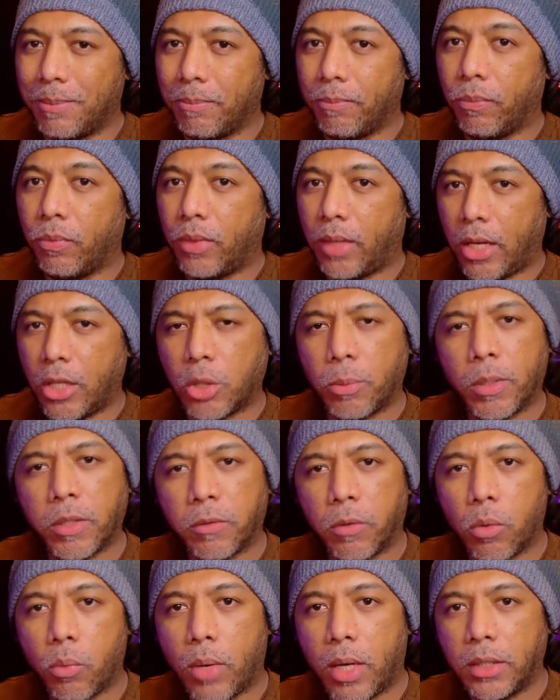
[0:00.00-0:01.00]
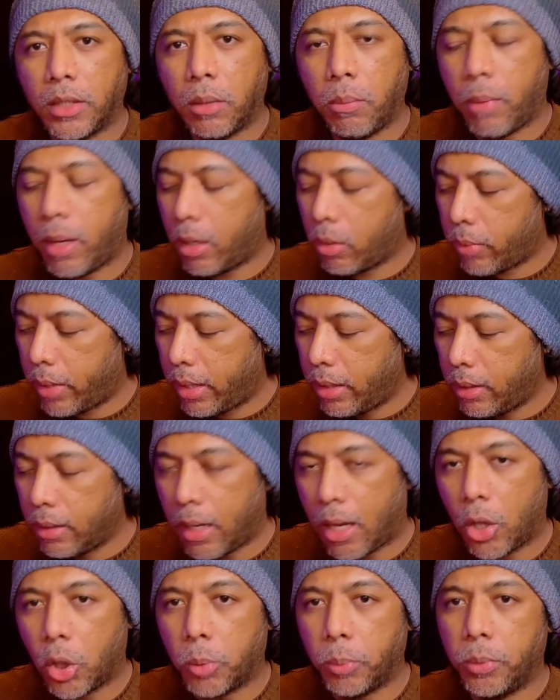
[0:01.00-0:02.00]
Thanks so much for watching, by the way.
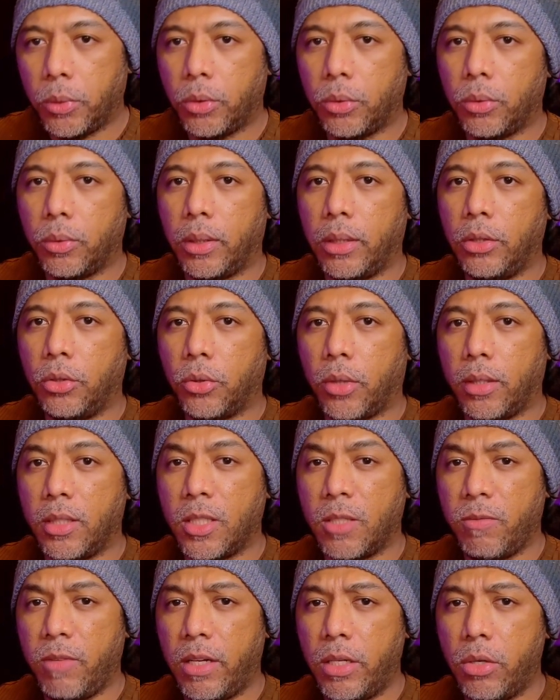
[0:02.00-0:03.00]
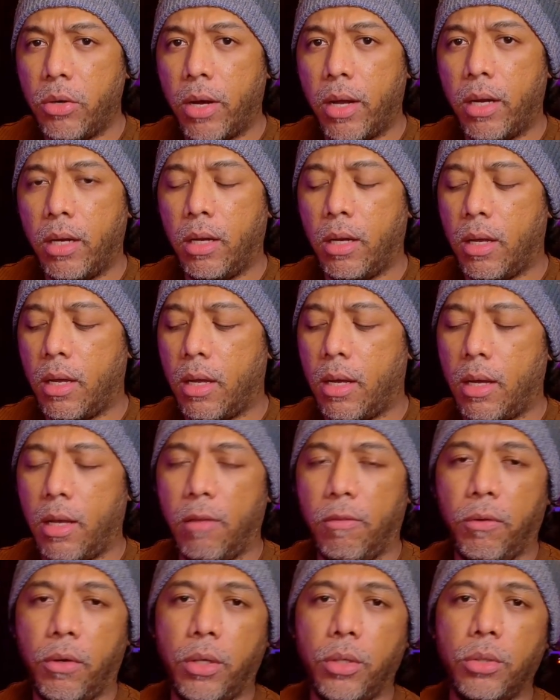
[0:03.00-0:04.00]
I hope you enjoy this video, and
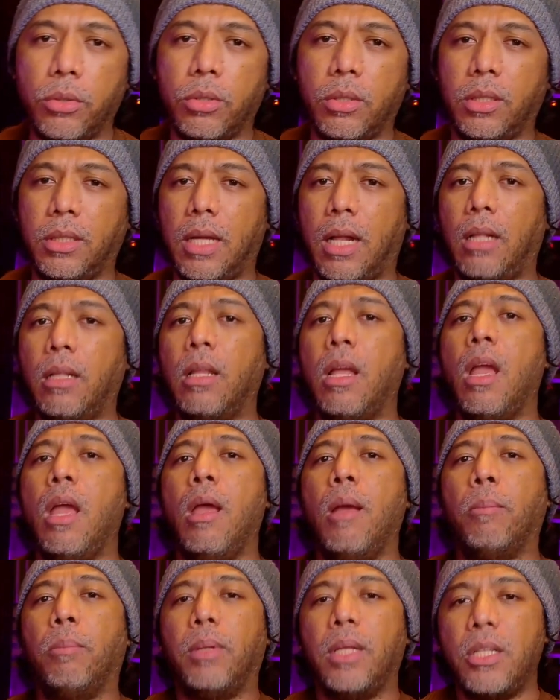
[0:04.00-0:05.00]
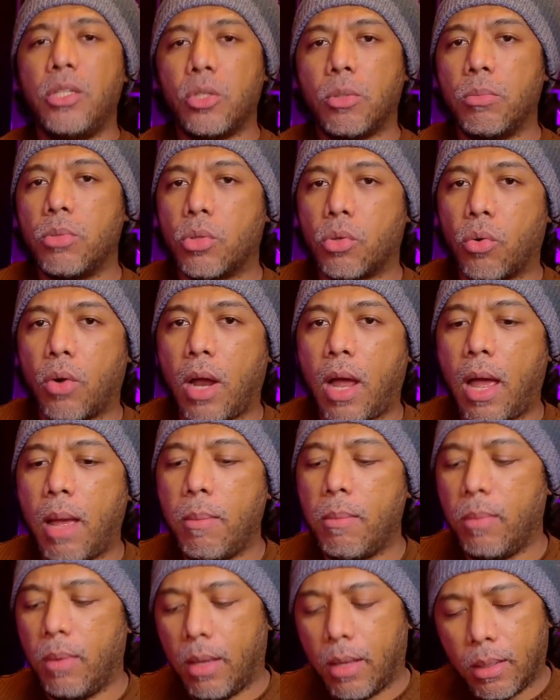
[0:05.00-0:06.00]
if you're new to the channel, please
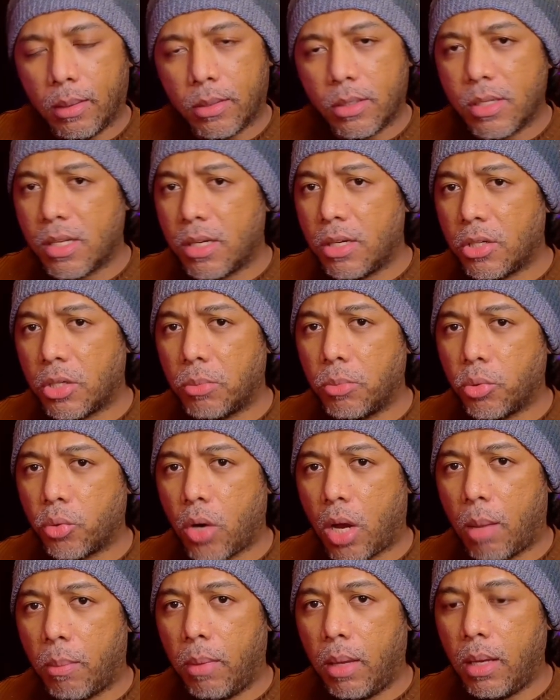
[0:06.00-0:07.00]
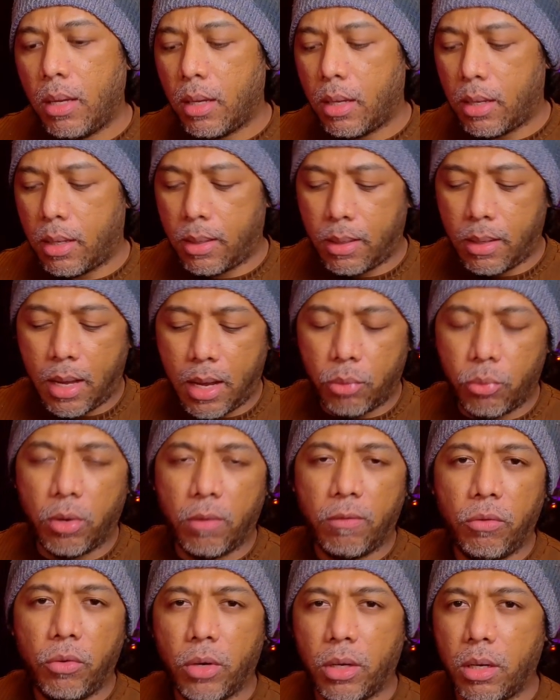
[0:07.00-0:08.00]
subscribe. Consider subscribing. I
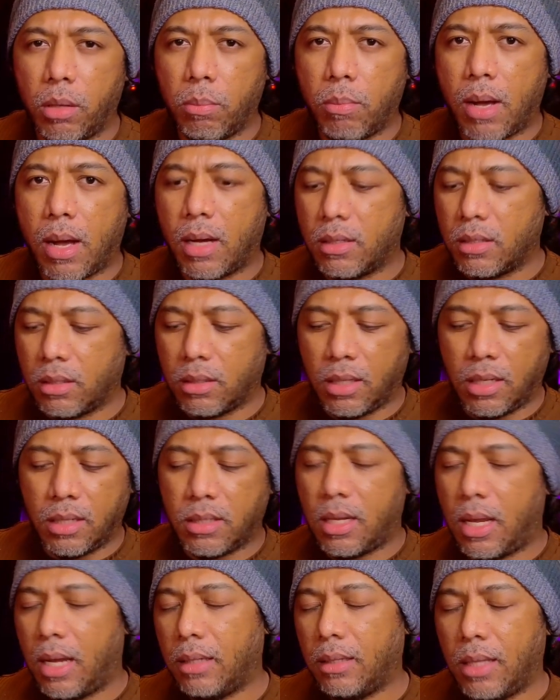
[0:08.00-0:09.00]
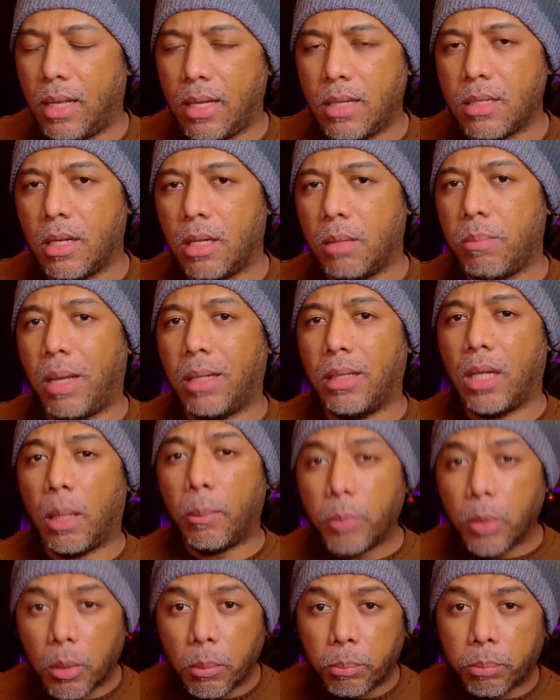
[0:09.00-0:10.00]
review and unbox things like this. It might
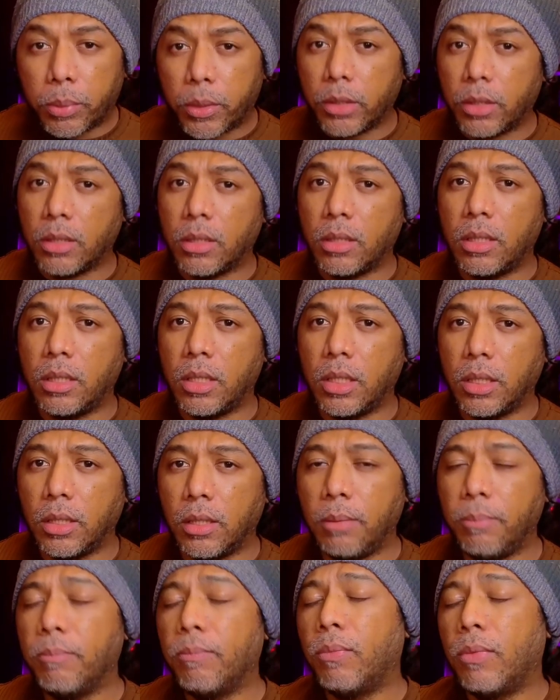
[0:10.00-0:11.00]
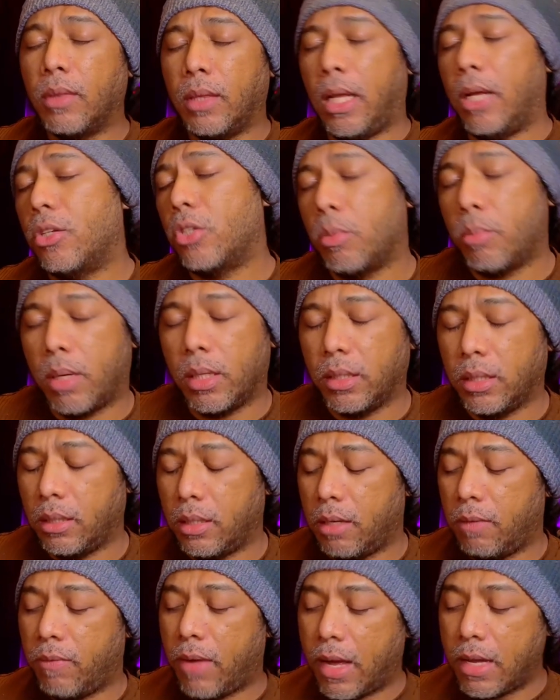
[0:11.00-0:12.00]
help you in purchase decision. Thanks so much in
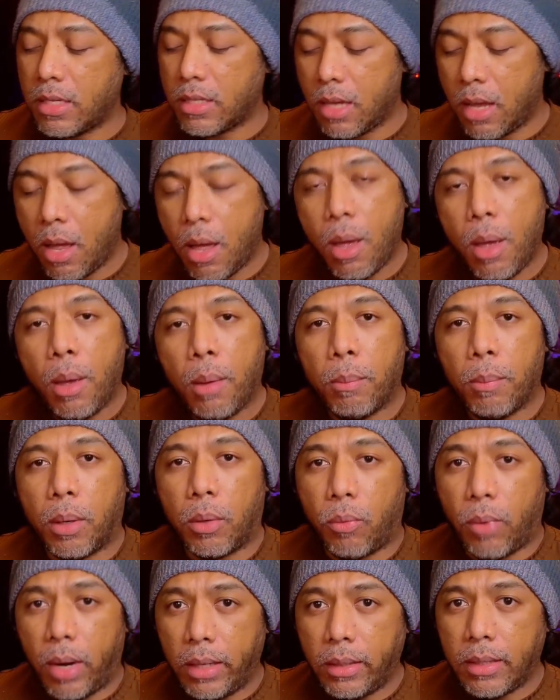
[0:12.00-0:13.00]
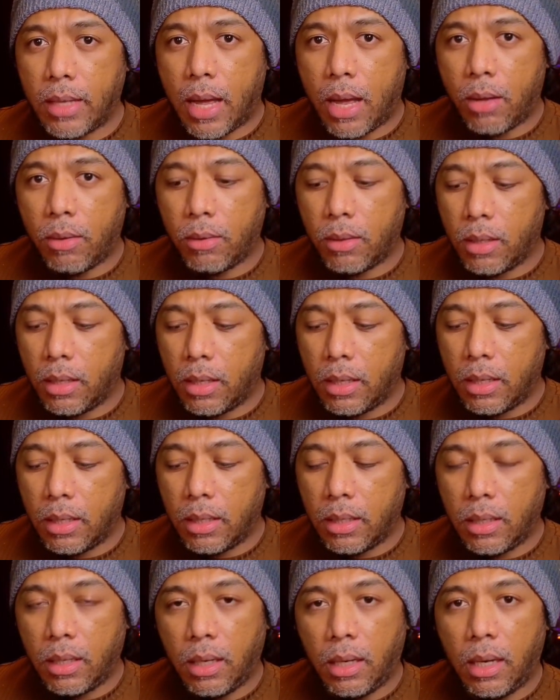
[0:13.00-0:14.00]
advance. But right now,
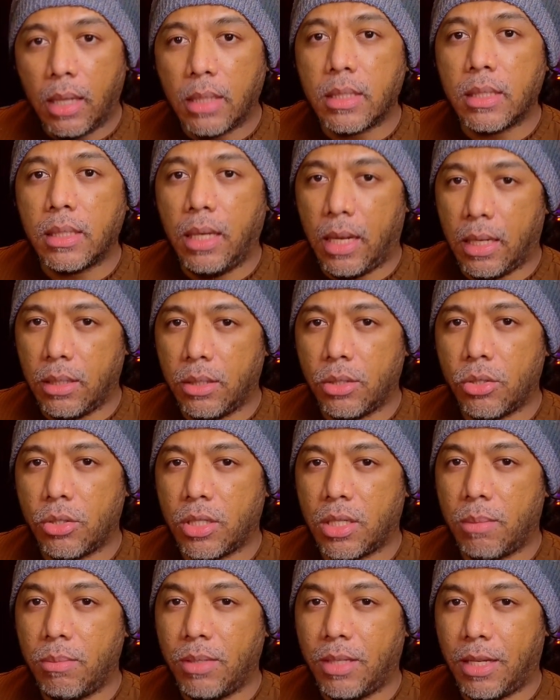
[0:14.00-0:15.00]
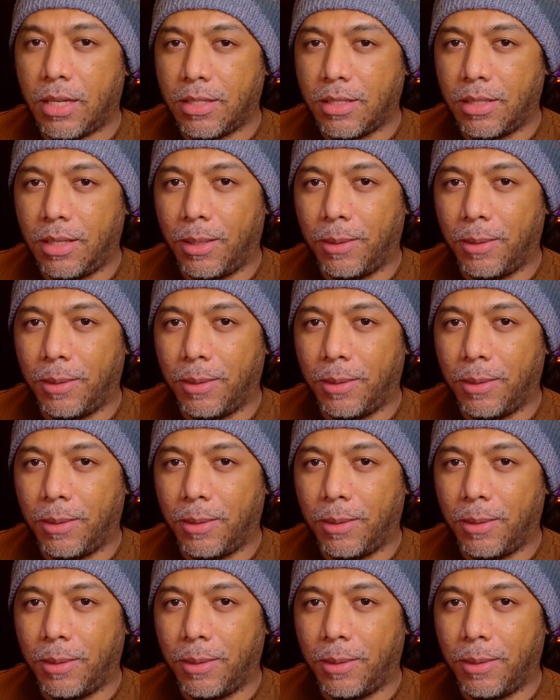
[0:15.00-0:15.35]
let's get into some testing.